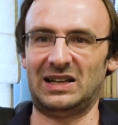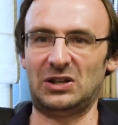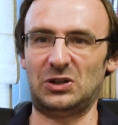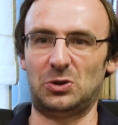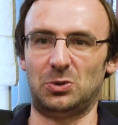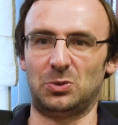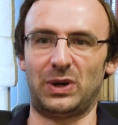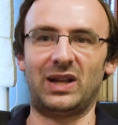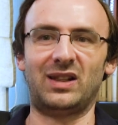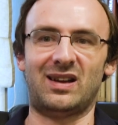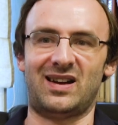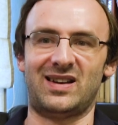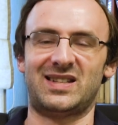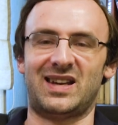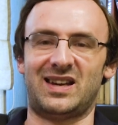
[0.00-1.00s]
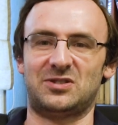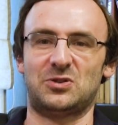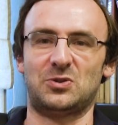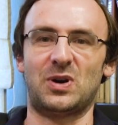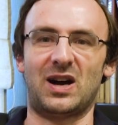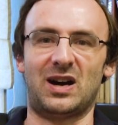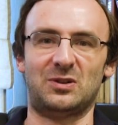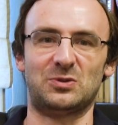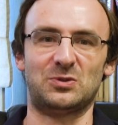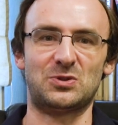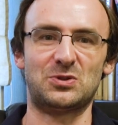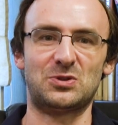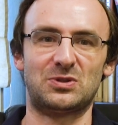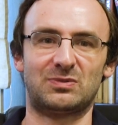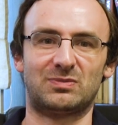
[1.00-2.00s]
who realized he had to count
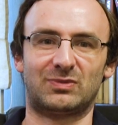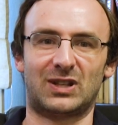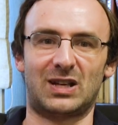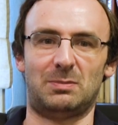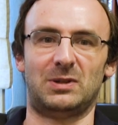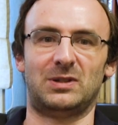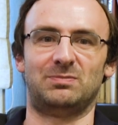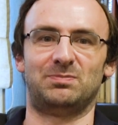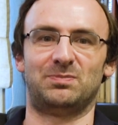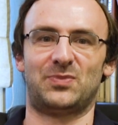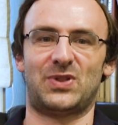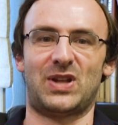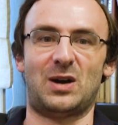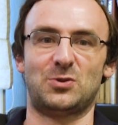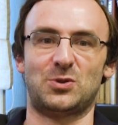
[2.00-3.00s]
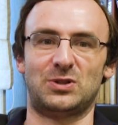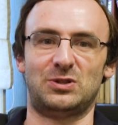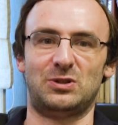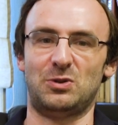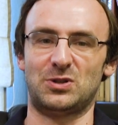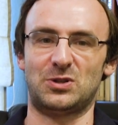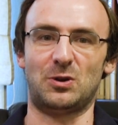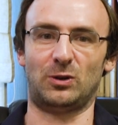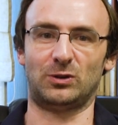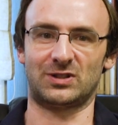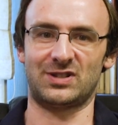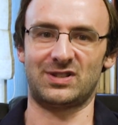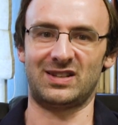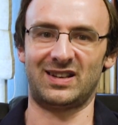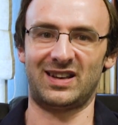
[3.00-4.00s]
a couple
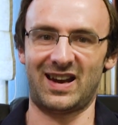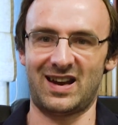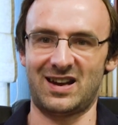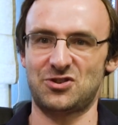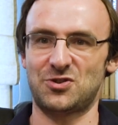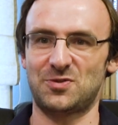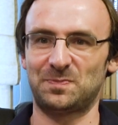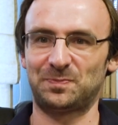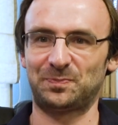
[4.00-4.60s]
$1,000 in cash.